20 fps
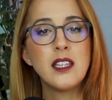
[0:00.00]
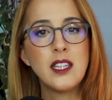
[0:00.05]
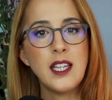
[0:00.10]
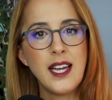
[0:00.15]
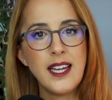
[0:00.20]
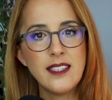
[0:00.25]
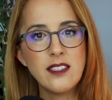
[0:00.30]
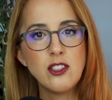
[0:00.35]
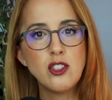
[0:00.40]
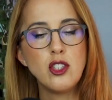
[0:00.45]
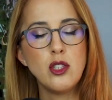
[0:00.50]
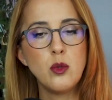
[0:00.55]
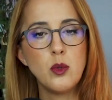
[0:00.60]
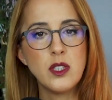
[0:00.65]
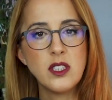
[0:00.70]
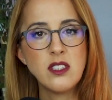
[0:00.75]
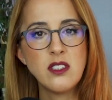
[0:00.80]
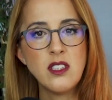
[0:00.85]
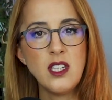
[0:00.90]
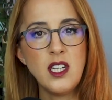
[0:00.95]
that she
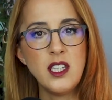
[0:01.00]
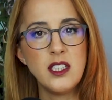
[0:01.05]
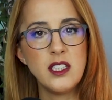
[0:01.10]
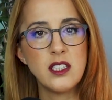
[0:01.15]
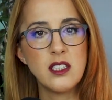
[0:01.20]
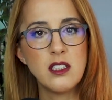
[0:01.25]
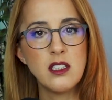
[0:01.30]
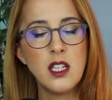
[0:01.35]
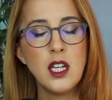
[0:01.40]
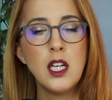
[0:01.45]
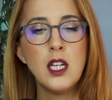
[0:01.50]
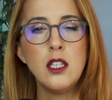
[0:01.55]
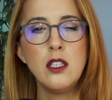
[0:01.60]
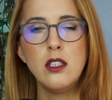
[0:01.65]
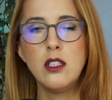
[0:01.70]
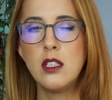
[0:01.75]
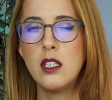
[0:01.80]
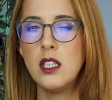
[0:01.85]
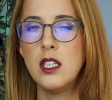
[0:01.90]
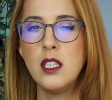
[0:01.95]
was tired.
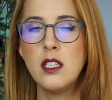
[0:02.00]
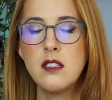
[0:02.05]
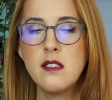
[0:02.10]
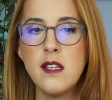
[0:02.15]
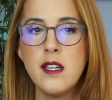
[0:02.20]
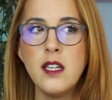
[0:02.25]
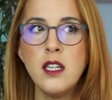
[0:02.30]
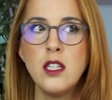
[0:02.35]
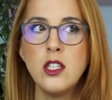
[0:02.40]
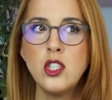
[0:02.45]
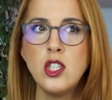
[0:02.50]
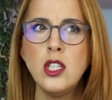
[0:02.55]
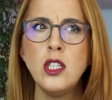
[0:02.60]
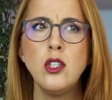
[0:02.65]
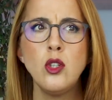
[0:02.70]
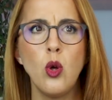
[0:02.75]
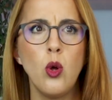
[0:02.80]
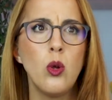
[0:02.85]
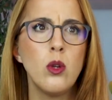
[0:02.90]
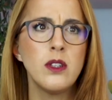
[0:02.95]
You cannot say she
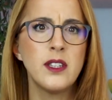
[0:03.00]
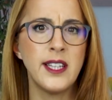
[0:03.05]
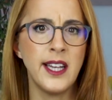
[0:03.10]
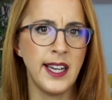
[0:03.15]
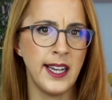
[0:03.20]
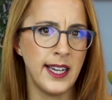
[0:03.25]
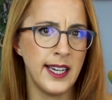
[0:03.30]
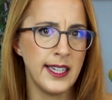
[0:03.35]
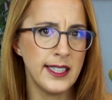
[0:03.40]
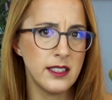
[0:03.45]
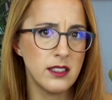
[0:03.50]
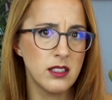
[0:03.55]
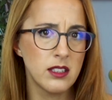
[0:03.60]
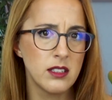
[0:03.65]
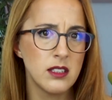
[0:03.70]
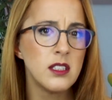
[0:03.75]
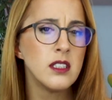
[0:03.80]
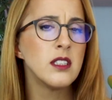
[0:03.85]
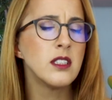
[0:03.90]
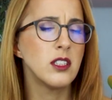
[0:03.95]
told that
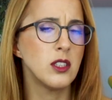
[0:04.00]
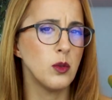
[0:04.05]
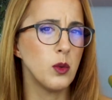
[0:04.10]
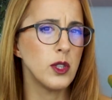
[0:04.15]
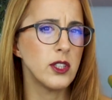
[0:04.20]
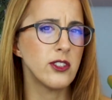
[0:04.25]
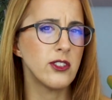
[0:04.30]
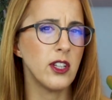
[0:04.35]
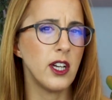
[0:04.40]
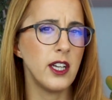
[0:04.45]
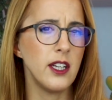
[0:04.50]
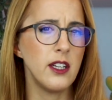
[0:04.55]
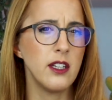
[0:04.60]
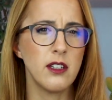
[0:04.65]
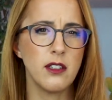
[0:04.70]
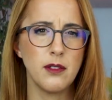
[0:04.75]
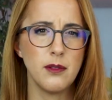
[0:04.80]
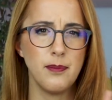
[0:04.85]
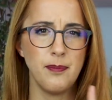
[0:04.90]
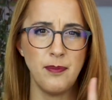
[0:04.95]
she was
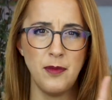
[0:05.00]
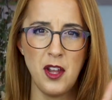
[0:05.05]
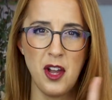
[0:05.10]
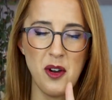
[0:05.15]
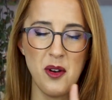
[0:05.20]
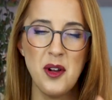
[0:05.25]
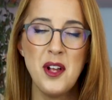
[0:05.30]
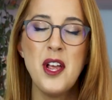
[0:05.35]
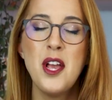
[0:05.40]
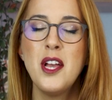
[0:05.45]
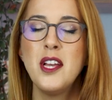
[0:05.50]
tired. No.